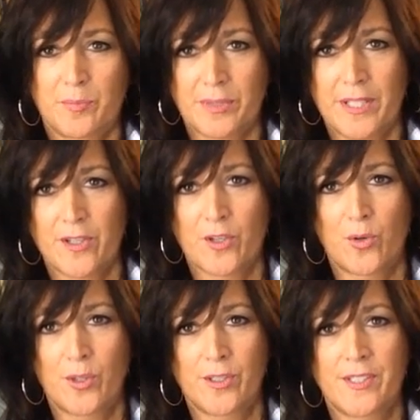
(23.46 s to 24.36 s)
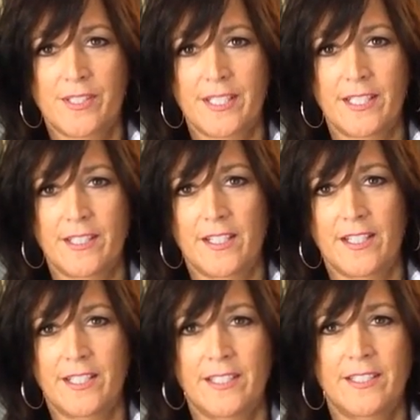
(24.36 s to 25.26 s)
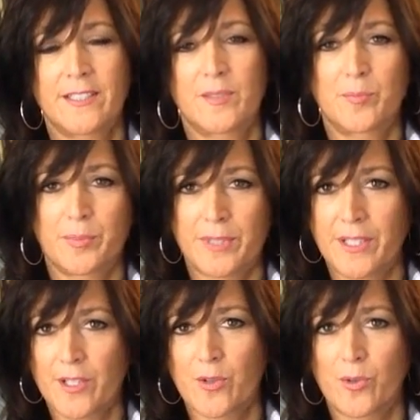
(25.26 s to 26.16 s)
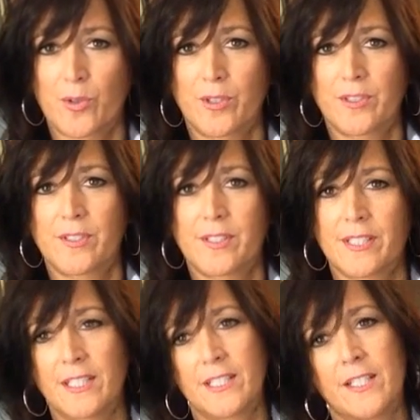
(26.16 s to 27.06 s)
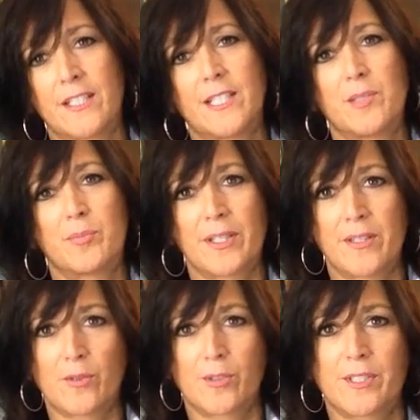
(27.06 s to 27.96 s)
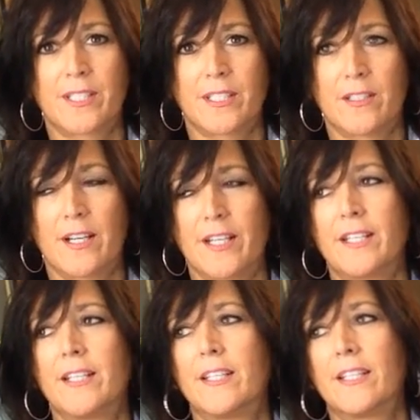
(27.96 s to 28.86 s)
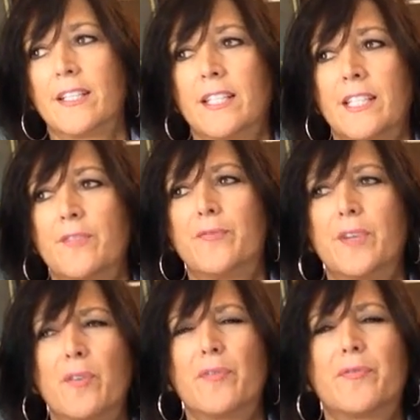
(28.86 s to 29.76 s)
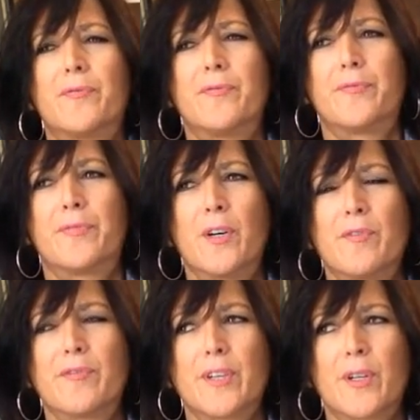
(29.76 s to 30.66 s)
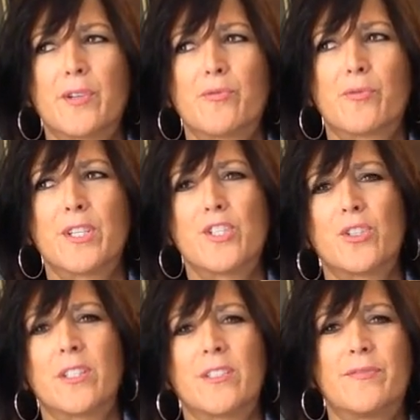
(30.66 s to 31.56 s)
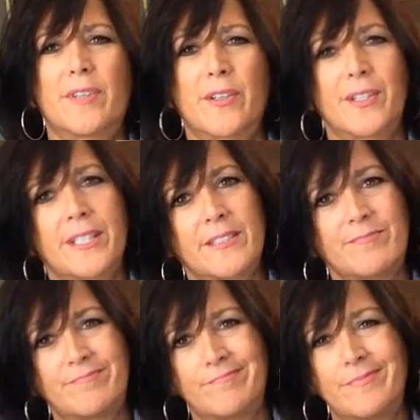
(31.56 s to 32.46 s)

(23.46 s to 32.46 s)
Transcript: play the chords, sing a line, play the chords, sing a line, play the chords, sing a line. It felt very rigid, very